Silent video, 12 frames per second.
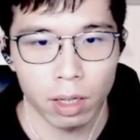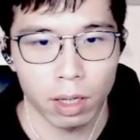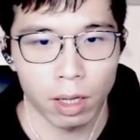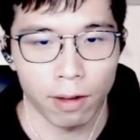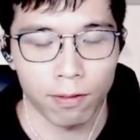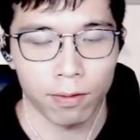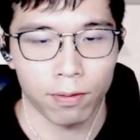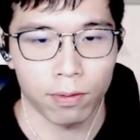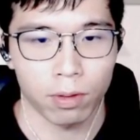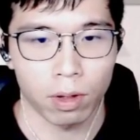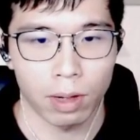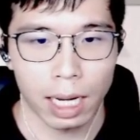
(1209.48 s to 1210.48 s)
If
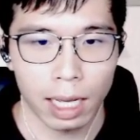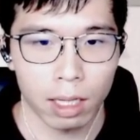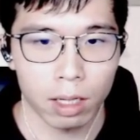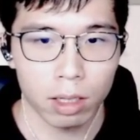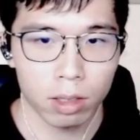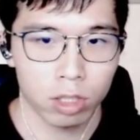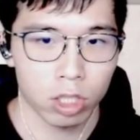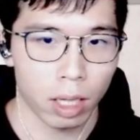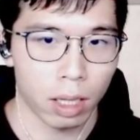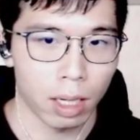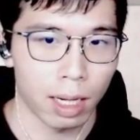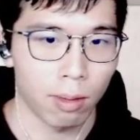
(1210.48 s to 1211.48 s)
the ladder
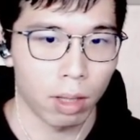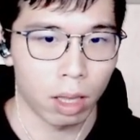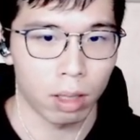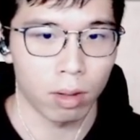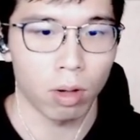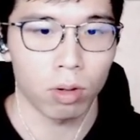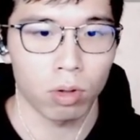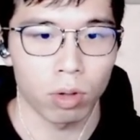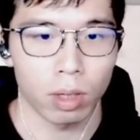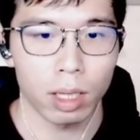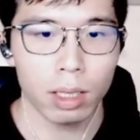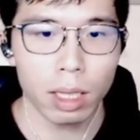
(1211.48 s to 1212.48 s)
just now is not
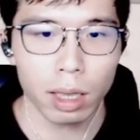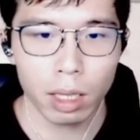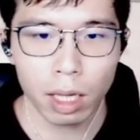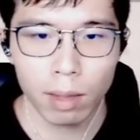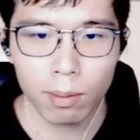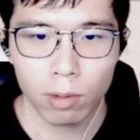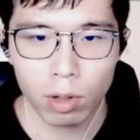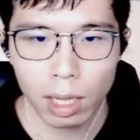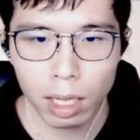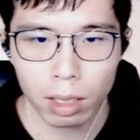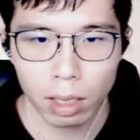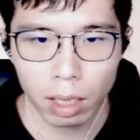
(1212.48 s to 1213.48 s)
good. In this game, the
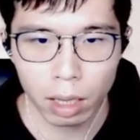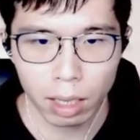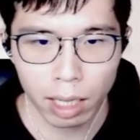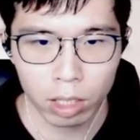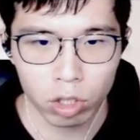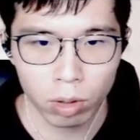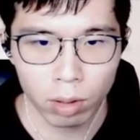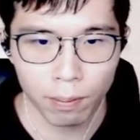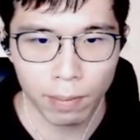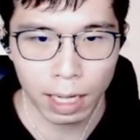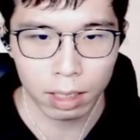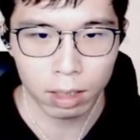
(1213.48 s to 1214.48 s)
ladder is actually
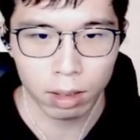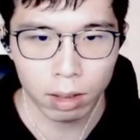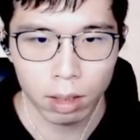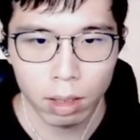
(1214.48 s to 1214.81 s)
better.